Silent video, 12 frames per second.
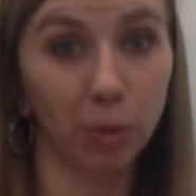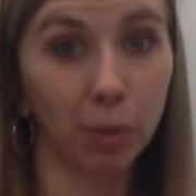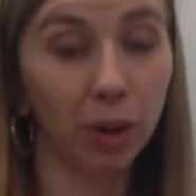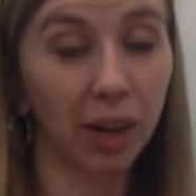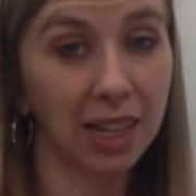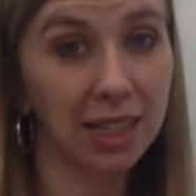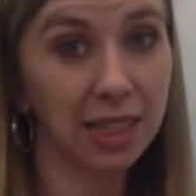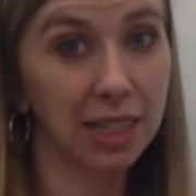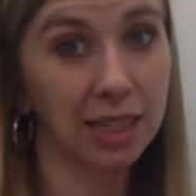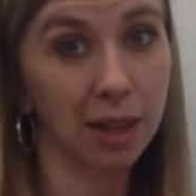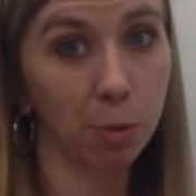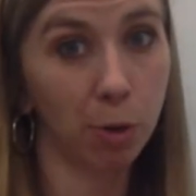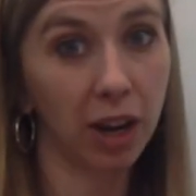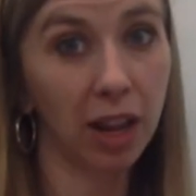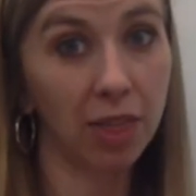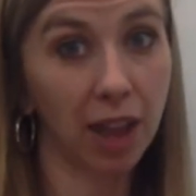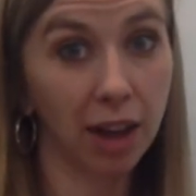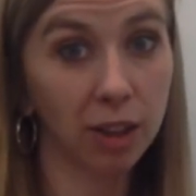we're going to see someone
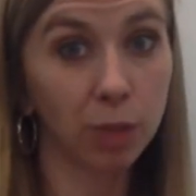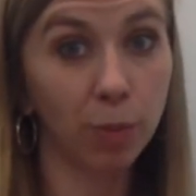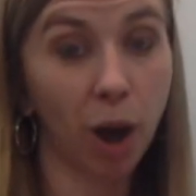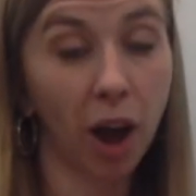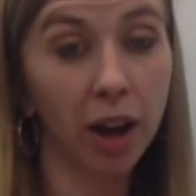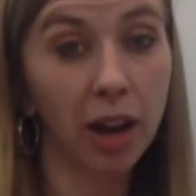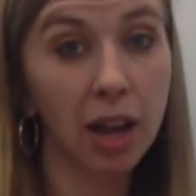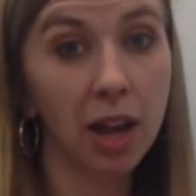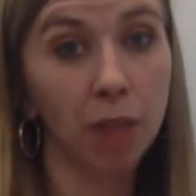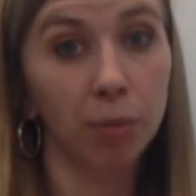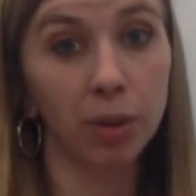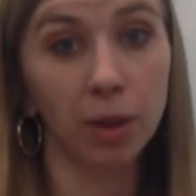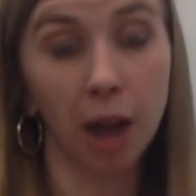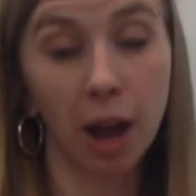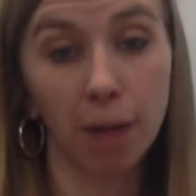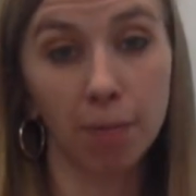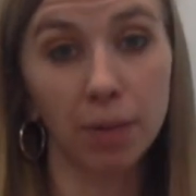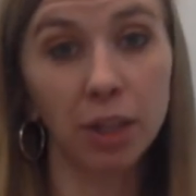in that spot.
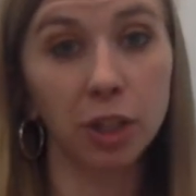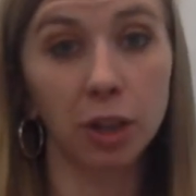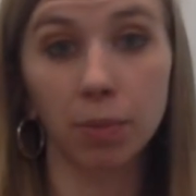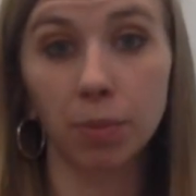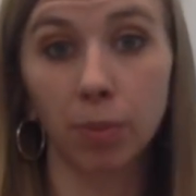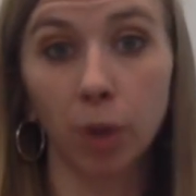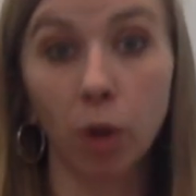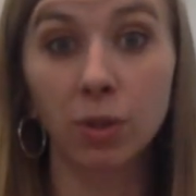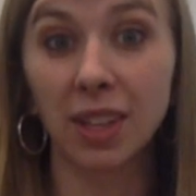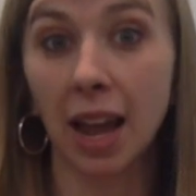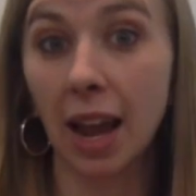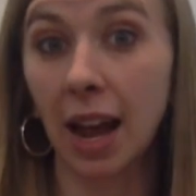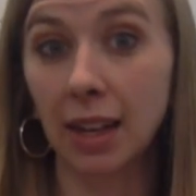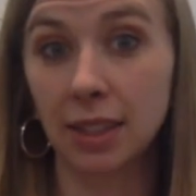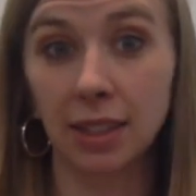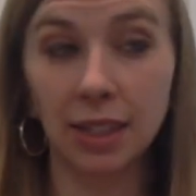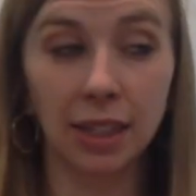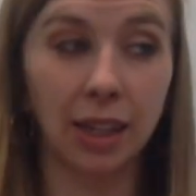Bishop Koze
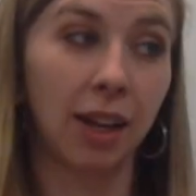has